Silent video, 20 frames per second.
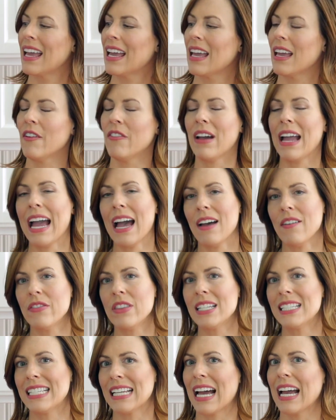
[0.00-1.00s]
If I have
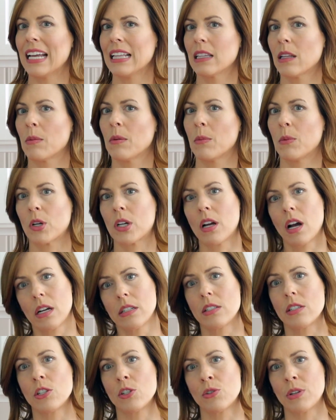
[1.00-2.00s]
the dye a little bit more
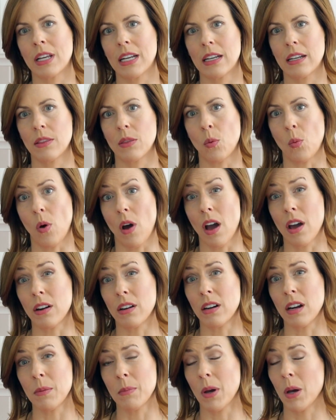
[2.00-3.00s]
concentrated in the
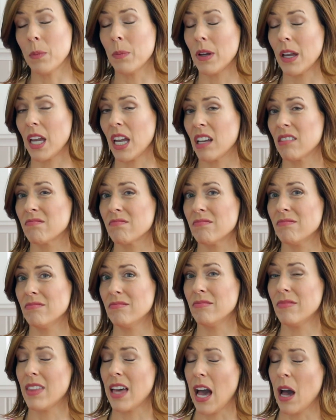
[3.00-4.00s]
water, I'm hoping
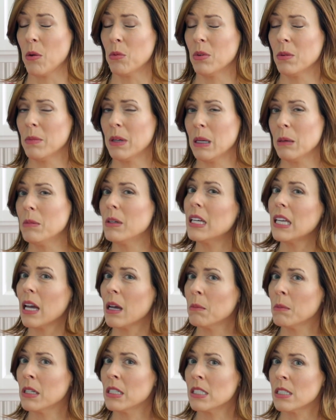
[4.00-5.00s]
that will maybe
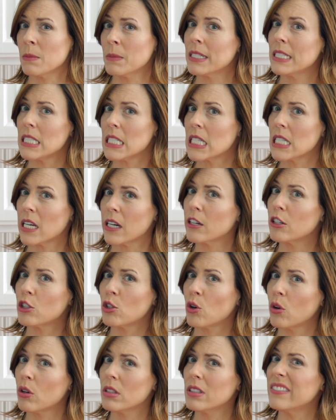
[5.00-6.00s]
get me to my desired
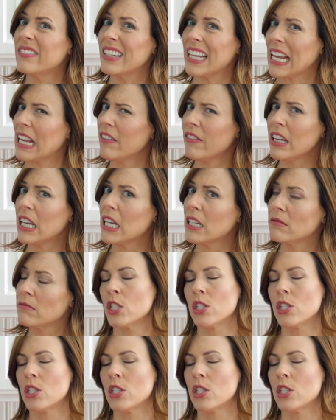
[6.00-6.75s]
goal of navy.